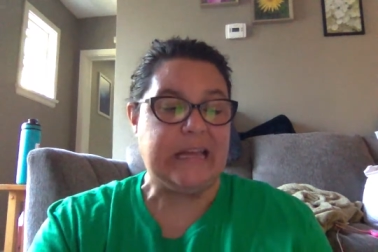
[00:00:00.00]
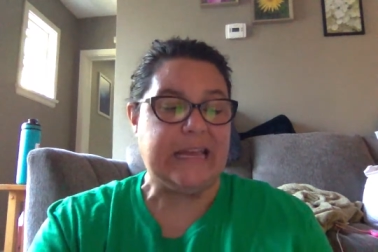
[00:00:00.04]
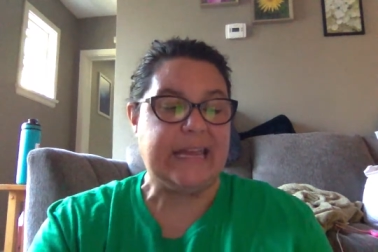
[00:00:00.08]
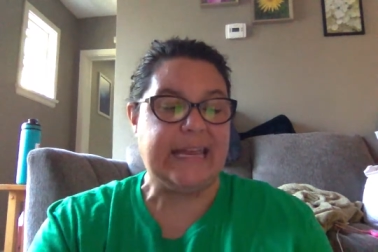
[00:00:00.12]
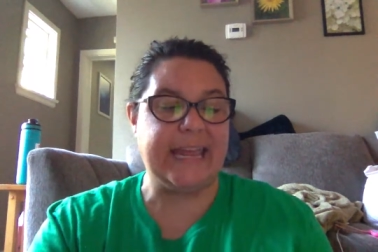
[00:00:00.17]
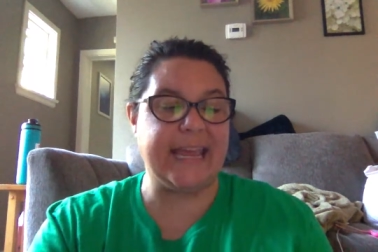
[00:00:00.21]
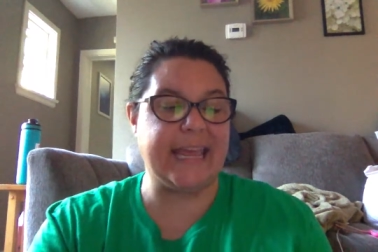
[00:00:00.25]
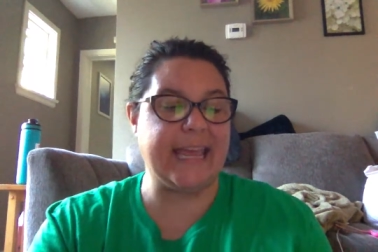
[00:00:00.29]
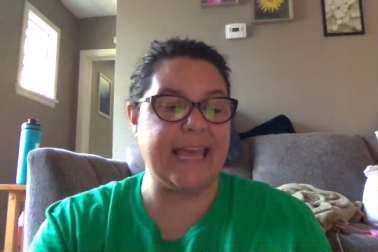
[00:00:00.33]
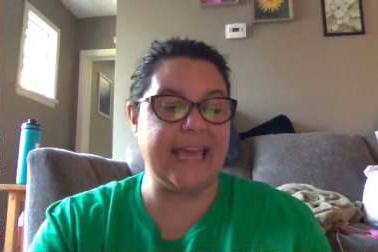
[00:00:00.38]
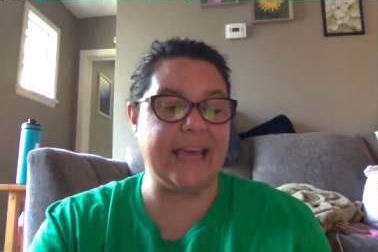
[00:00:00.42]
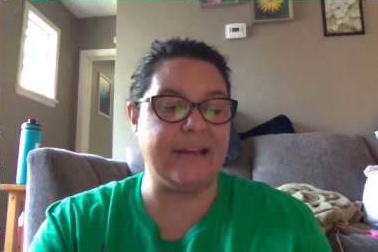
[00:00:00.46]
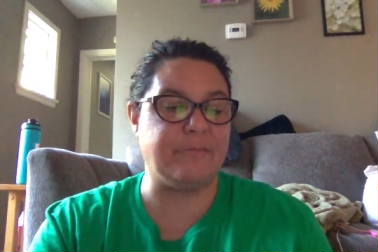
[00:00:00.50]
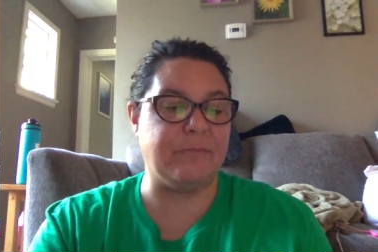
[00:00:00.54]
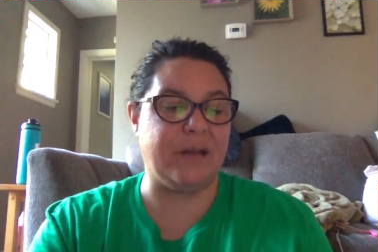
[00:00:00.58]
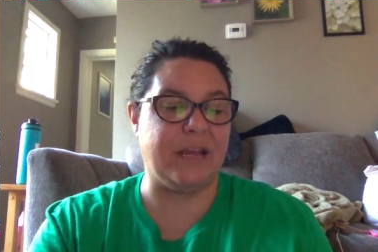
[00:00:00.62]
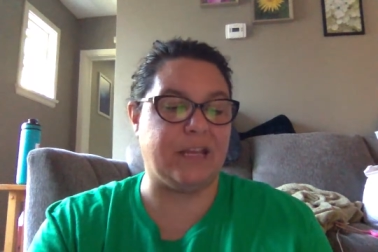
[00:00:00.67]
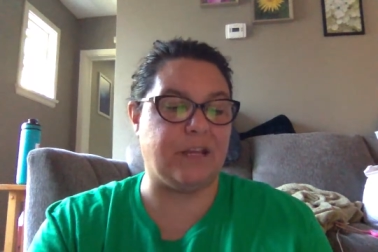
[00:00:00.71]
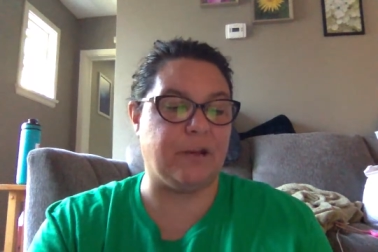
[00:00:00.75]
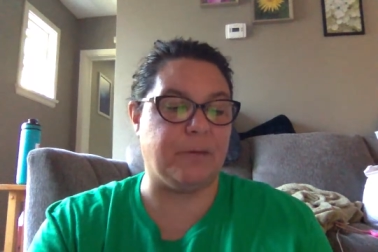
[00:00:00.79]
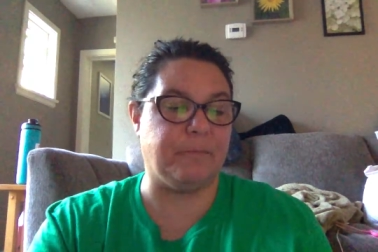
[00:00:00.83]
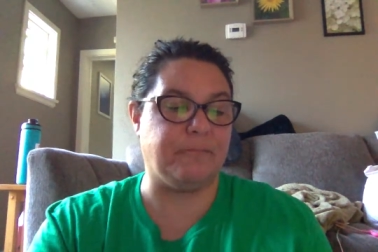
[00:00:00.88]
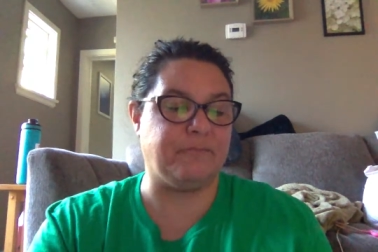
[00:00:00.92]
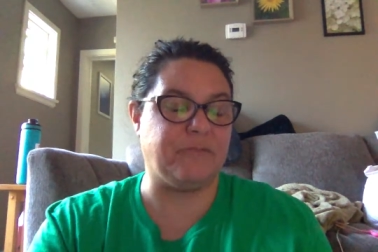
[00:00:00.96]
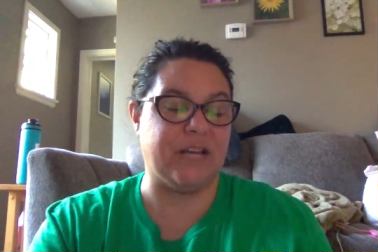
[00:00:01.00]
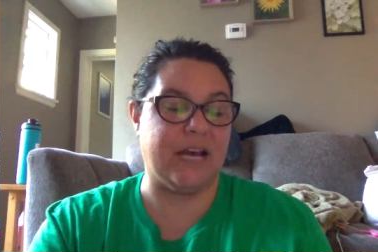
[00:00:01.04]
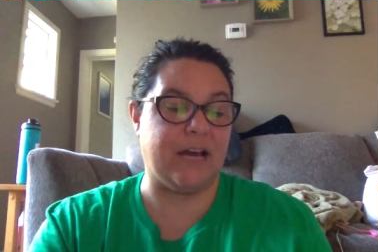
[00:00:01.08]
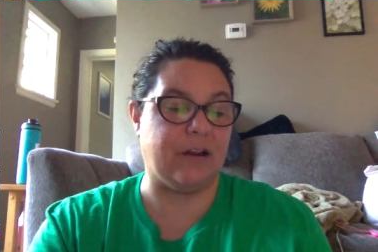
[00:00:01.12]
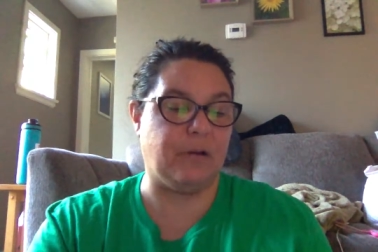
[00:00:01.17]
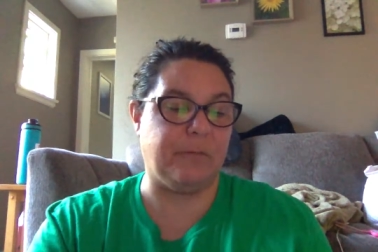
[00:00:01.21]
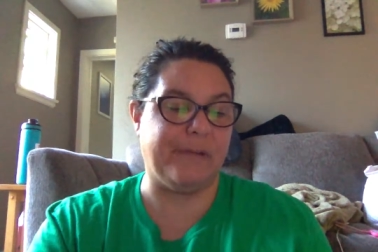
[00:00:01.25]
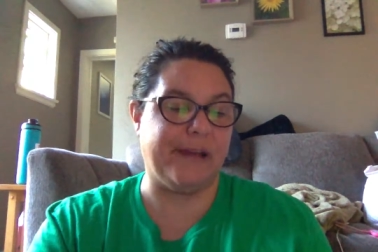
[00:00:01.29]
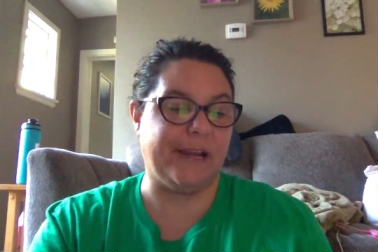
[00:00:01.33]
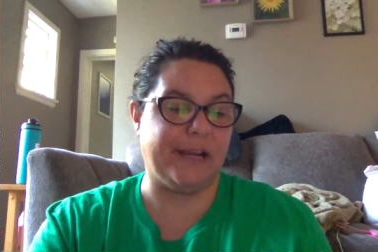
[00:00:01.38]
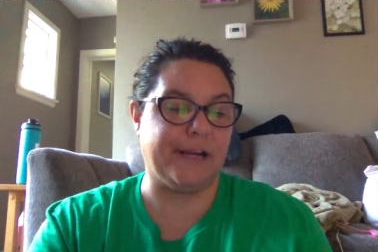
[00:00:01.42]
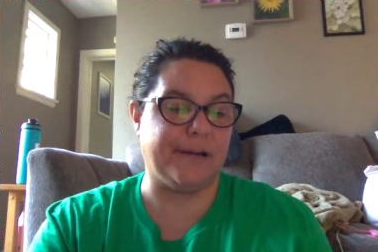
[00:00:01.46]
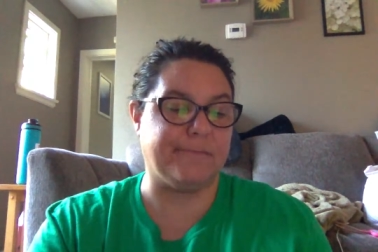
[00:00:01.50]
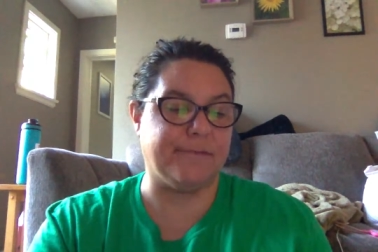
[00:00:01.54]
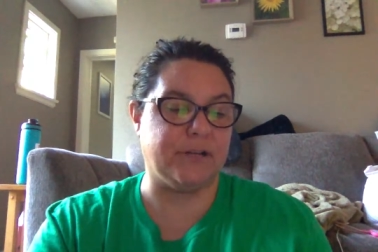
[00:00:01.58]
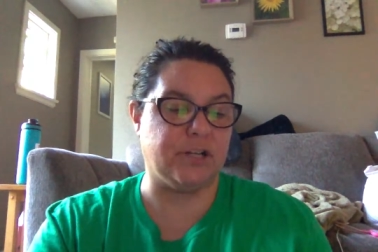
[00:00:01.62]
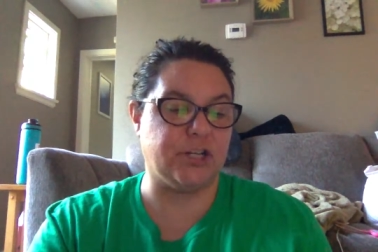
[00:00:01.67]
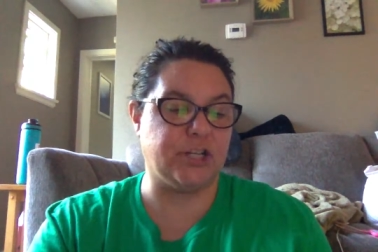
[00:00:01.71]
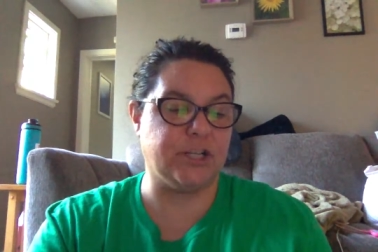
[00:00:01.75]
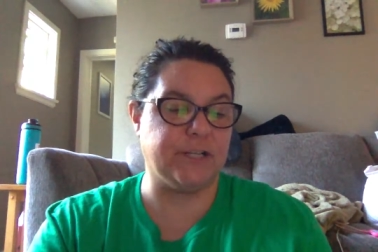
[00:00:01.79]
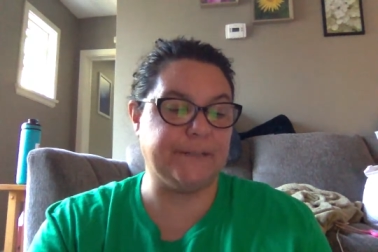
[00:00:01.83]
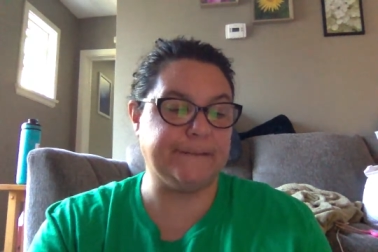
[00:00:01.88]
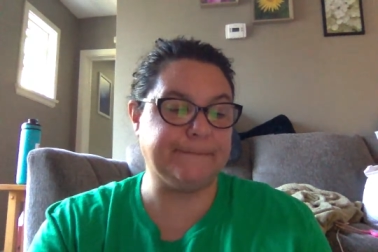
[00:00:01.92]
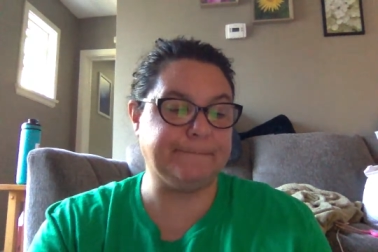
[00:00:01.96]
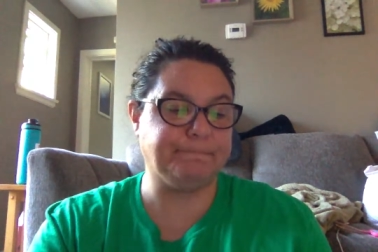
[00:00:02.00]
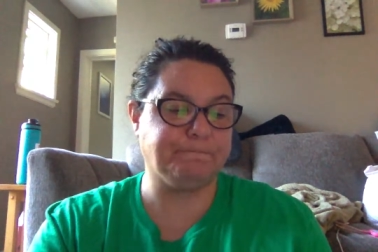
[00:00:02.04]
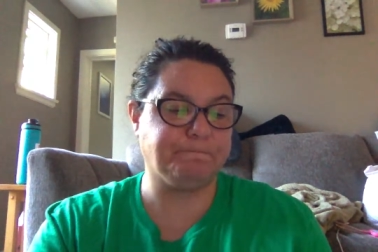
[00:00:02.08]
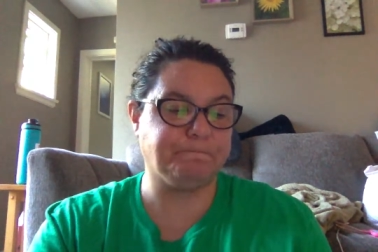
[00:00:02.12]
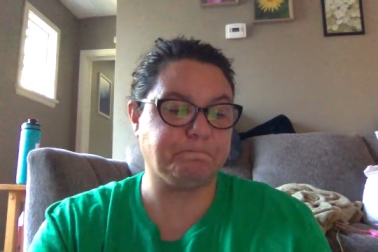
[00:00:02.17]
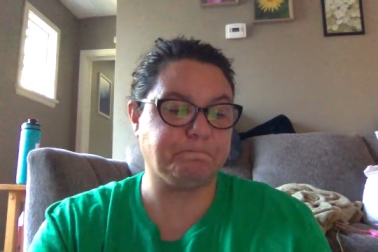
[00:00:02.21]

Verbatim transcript: He can't make your Toddle bike commercial.